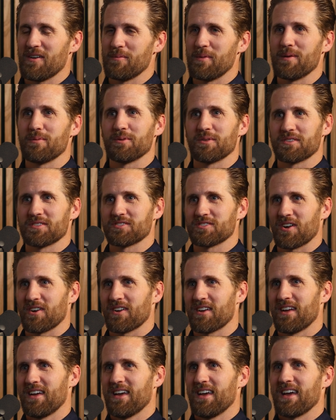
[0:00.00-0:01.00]
I'm able to
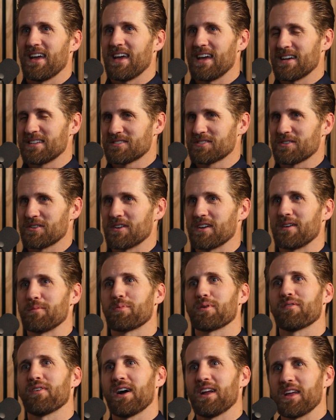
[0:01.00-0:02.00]
start answering and
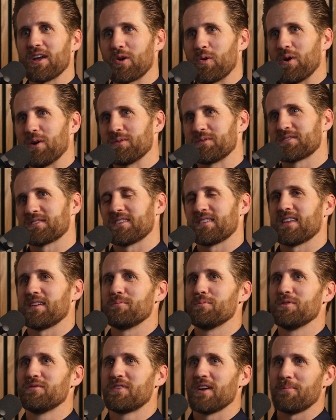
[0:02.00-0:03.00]
providing quotes, and
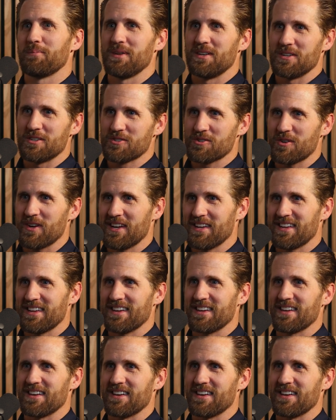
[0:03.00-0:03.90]
then moved up into trading.